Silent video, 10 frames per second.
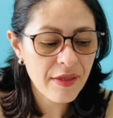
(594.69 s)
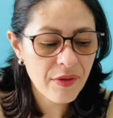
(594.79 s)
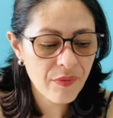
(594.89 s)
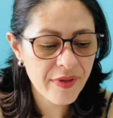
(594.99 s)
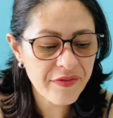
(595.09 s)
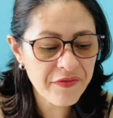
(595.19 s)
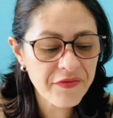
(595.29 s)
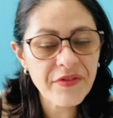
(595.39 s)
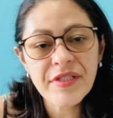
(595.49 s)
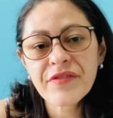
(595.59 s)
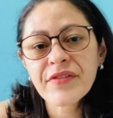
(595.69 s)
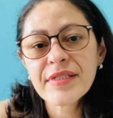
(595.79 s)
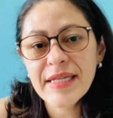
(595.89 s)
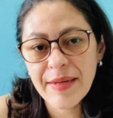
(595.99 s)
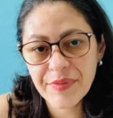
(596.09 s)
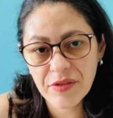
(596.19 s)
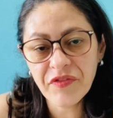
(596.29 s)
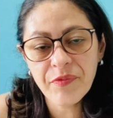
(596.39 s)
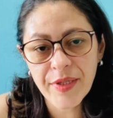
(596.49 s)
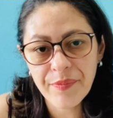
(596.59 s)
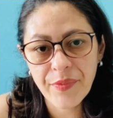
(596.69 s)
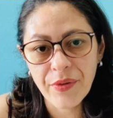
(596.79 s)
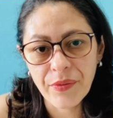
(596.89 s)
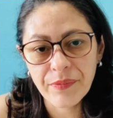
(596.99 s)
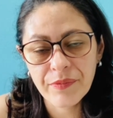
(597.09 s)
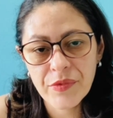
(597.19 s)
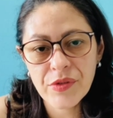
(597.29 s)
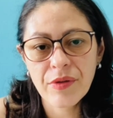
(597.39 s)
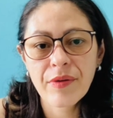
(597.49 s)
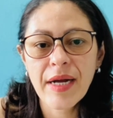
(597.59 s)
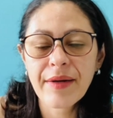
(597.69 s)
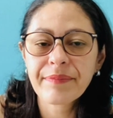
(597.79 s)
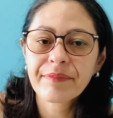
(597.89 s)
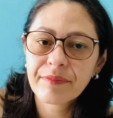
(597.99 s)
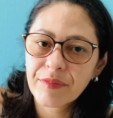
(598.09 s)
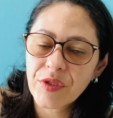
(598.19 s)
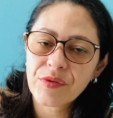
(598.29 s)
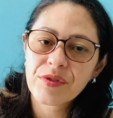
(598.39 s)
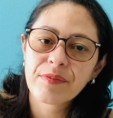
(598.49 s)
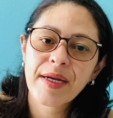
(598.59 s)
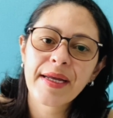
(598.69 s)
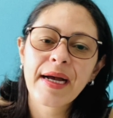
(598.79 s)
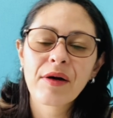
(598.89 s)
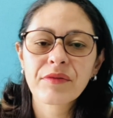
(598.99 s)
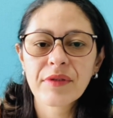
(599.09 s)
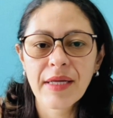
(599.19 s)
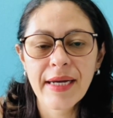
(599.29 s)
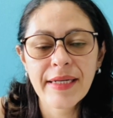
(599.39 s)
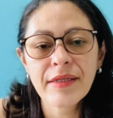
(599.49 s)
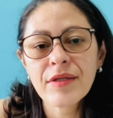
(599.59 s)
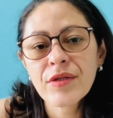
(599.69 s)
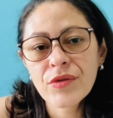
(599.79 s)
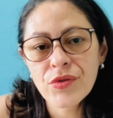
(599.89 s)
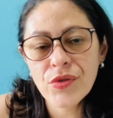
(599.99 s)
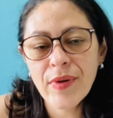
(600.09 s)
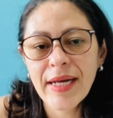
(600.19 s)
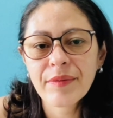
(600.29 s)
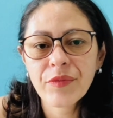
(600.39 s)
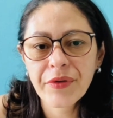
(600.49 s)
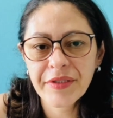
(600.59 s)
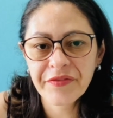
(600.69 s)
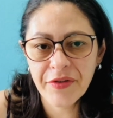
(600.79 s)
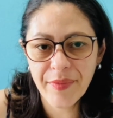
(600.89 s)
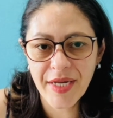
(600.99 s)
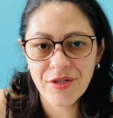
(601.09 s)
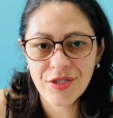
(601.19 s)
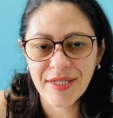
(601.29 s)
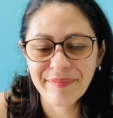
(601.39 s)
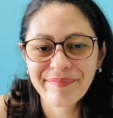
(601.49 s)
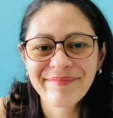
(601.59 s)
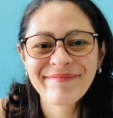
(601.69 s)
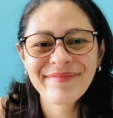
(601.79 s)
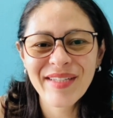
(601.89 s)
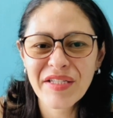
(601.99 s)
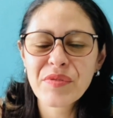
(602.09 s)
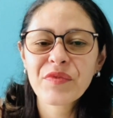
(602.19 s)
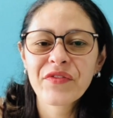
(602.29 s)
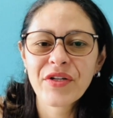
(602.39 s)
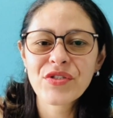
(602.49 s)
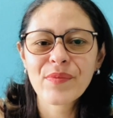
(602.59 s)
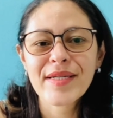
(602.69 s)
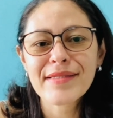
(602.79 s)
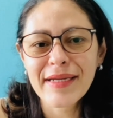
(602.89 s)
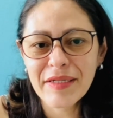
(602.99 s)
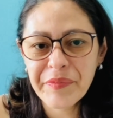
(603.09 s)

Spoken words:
with different types of people. So I used my outline to add more information. Let's move on to my second